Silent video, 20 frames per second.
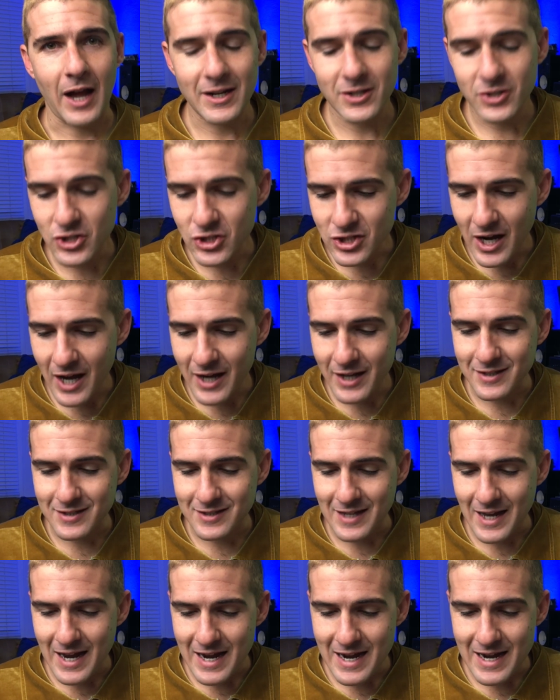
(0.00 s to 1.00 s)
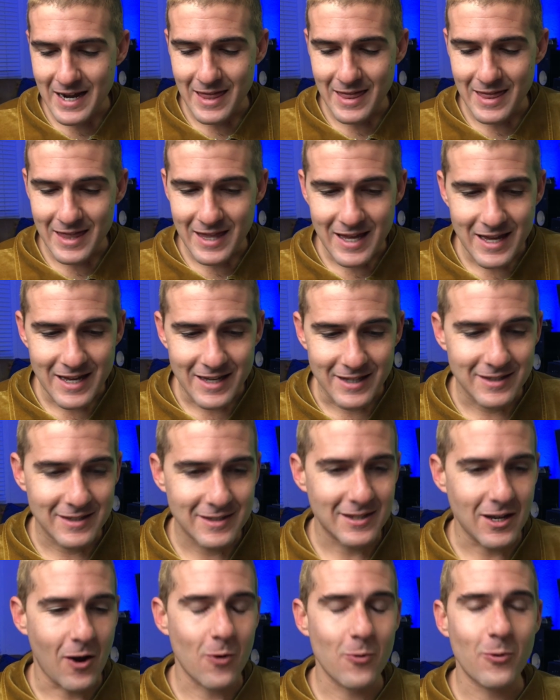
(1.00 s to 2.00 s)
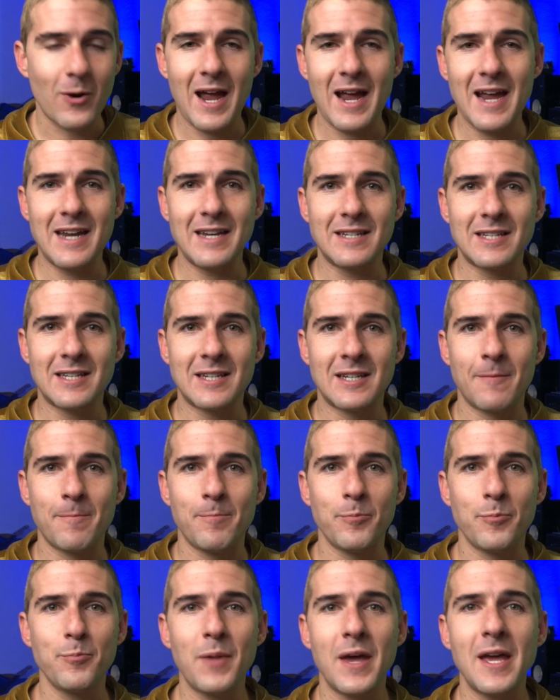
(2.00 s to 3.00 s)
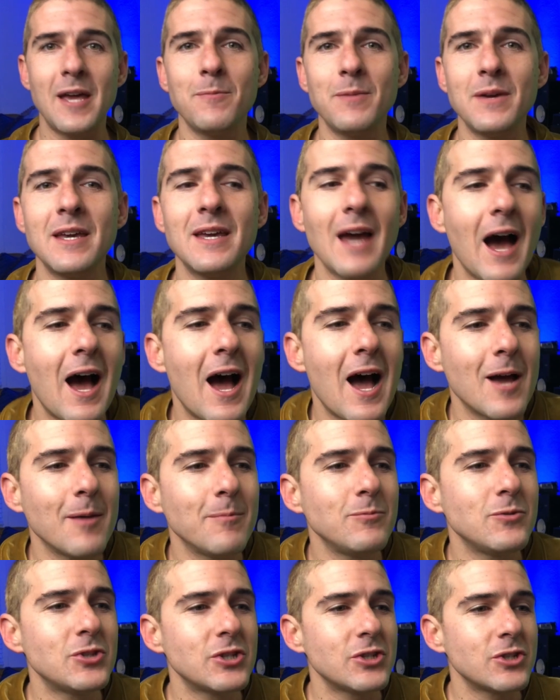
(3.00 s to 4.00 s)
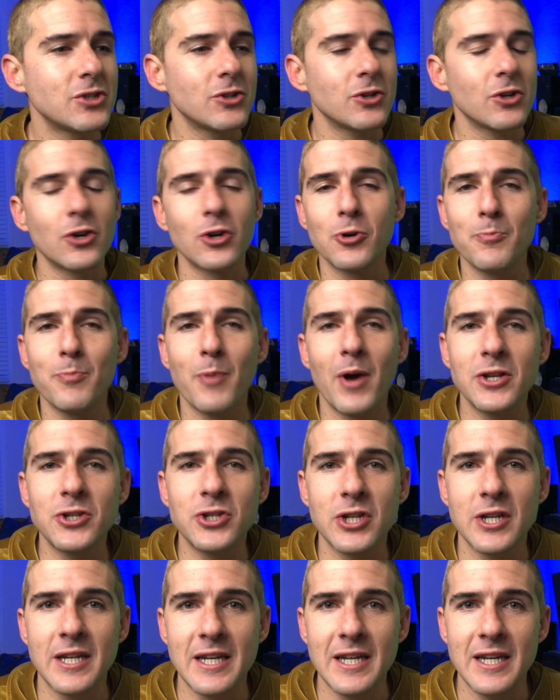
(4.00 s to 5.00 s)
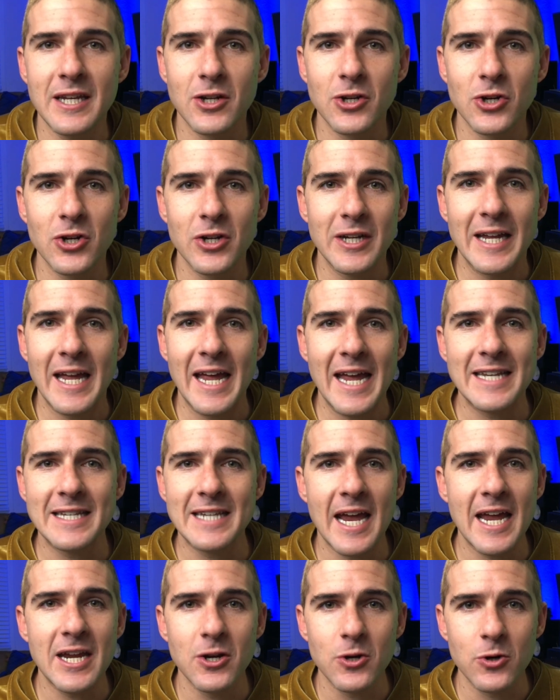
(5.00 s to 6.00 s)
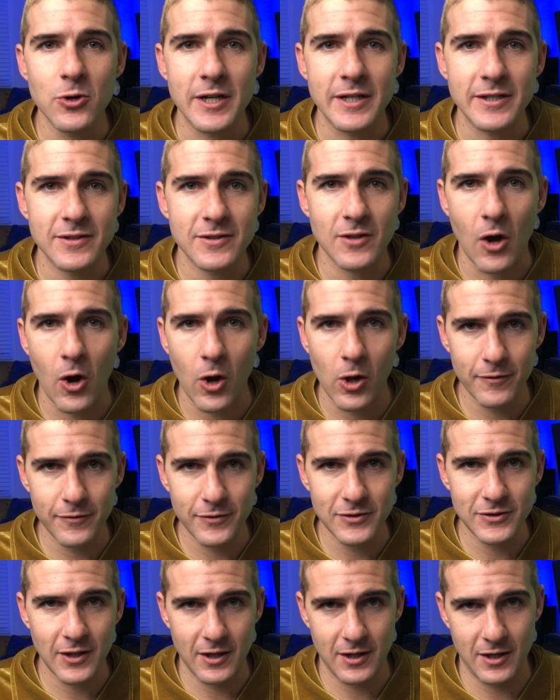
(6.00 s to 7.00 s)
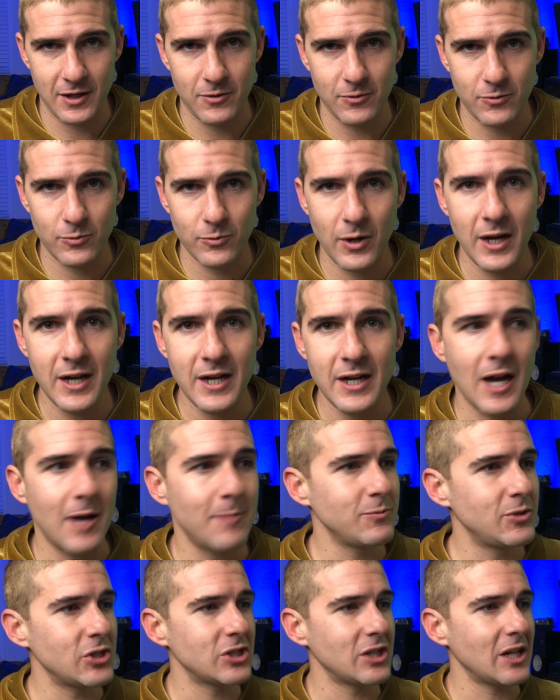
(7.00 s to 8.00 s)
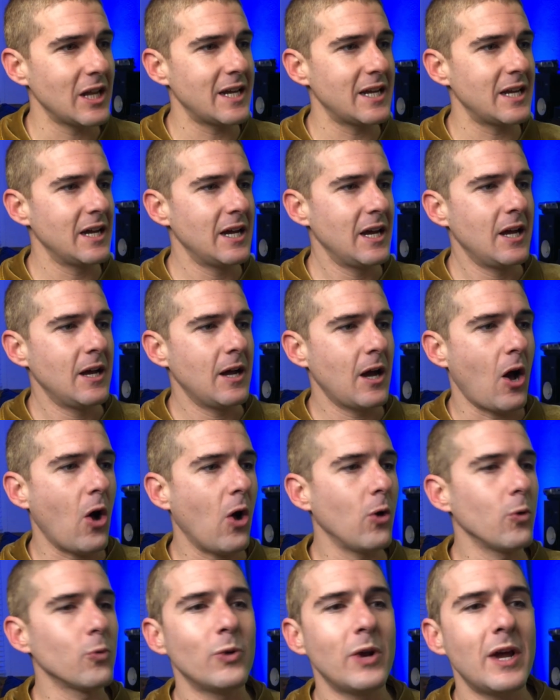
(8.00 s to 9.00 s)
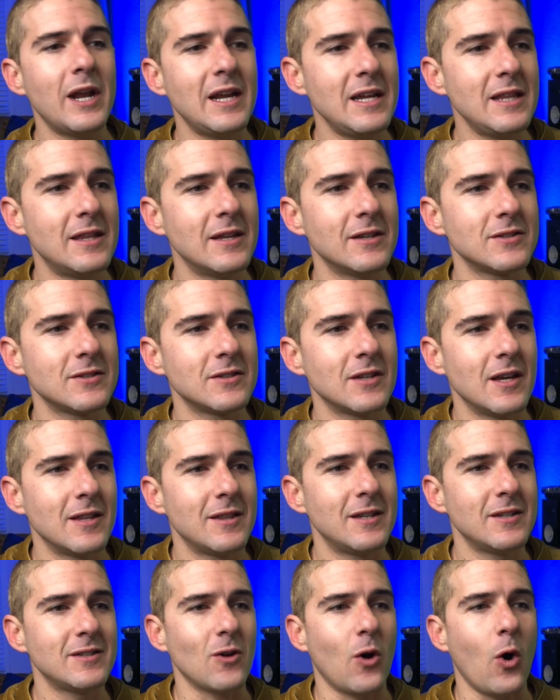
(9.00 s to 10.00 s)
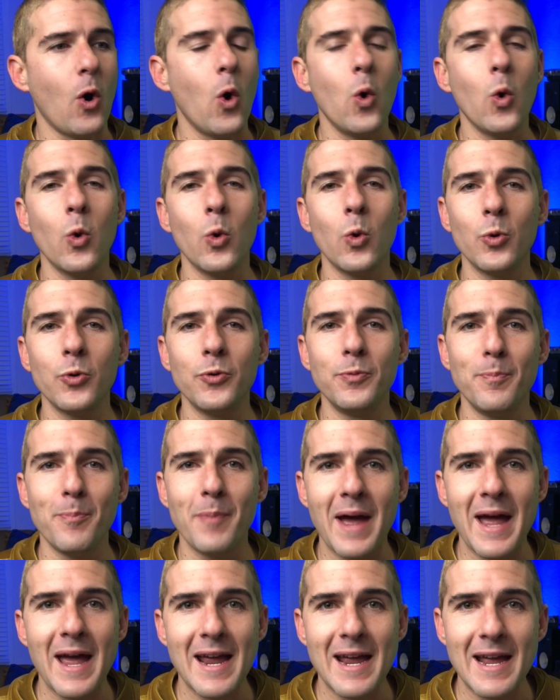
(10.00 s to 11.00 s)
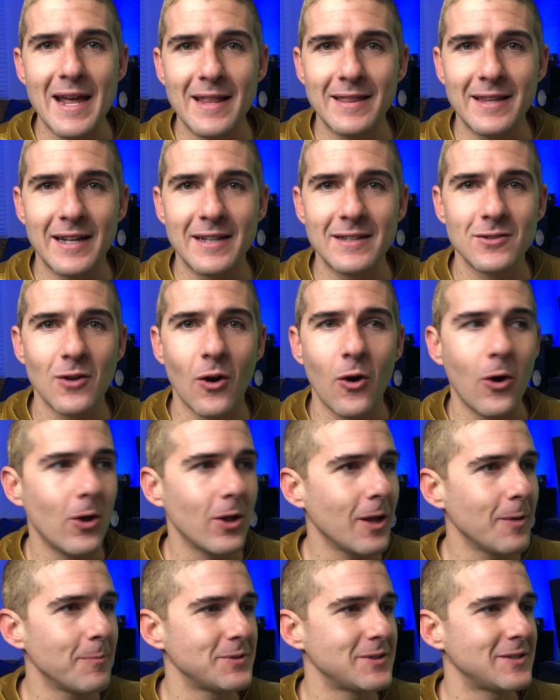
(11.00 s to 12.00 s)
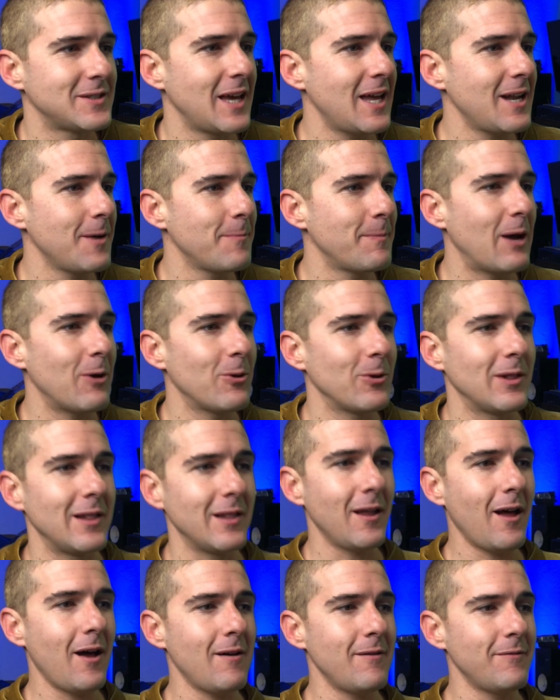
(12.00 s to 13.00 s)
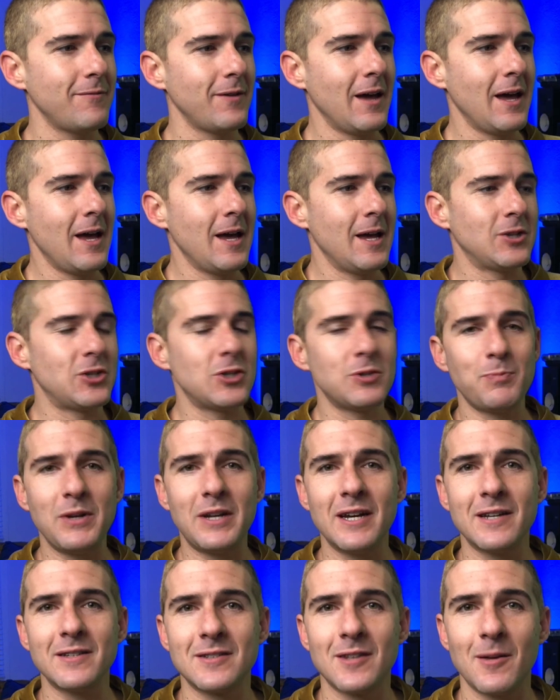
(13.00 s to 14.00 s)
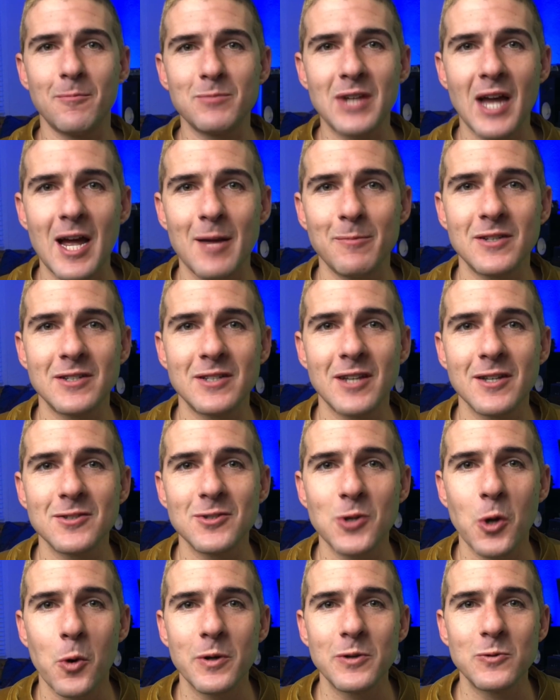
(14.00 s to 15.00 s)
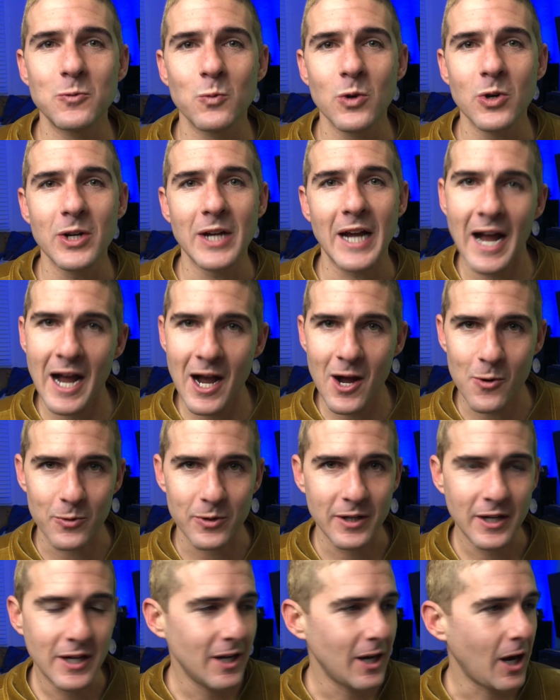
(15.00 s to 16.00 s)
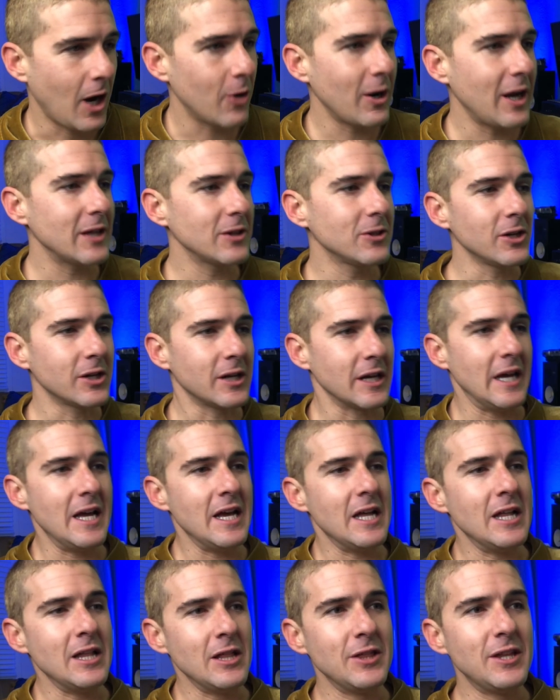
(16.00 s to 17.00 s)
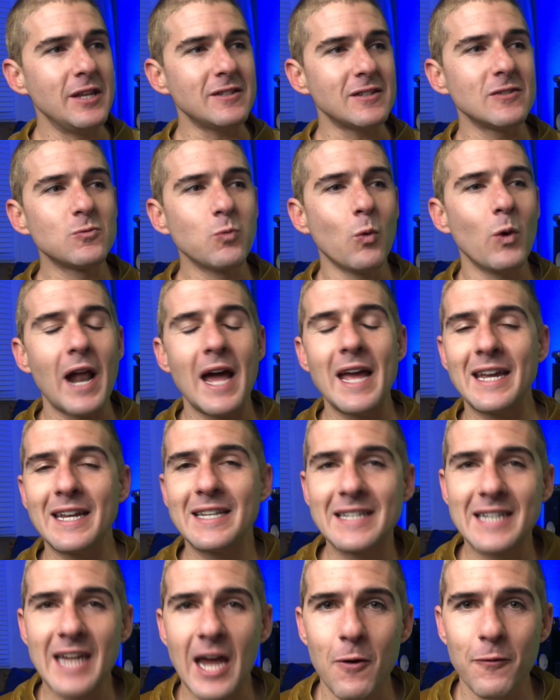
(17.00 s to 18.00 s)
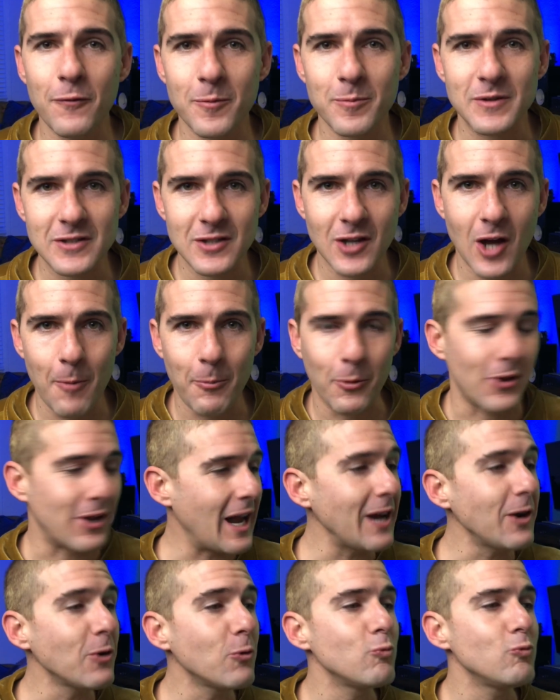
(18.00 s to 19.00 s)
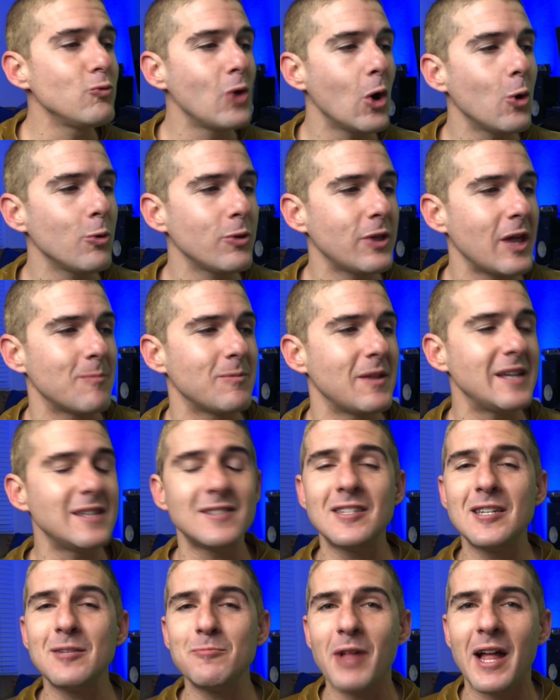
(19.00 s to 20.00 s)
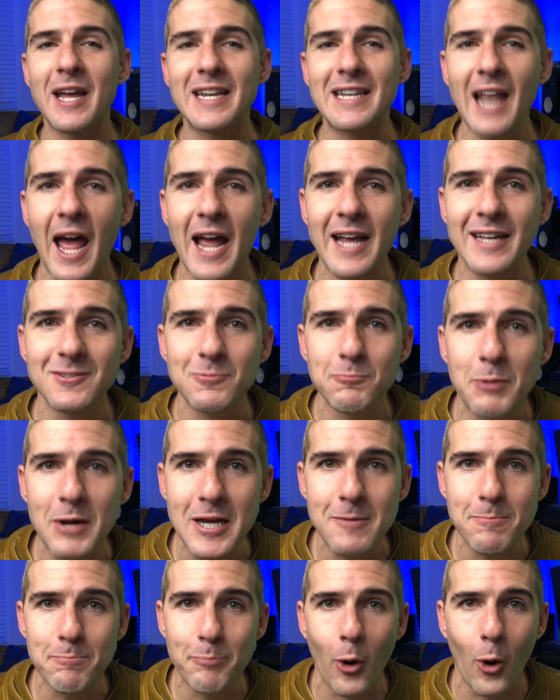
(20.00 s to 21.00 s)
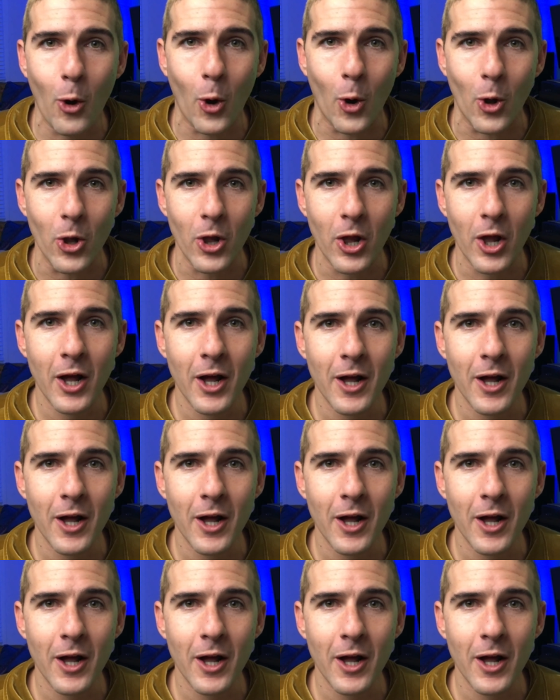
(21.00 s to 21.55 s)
I just gotta say this, all right? Maybe I'm just curmudgeon-y and cantankerous all of a sudden, right? I'm just like already this old man that's all upset about love just because sometimes it doesn't always work out. All right, look, this is what I can tell from this couple, and I don't know them. They seem like nice people.